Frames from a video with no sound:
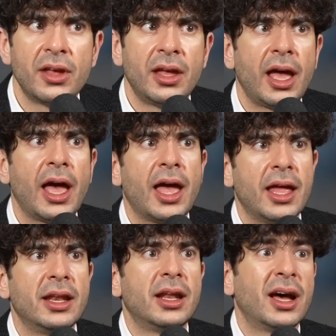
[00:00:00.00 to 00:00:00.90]
Oh, yeah.
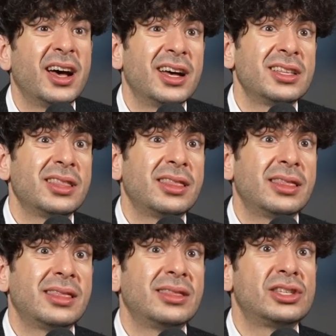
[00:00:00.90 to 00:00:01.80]
And uh,
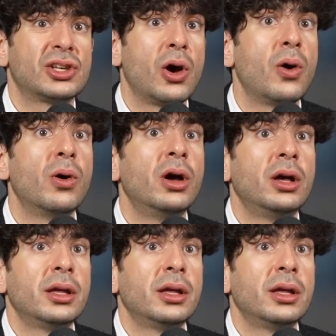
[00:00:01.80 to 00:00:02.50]
so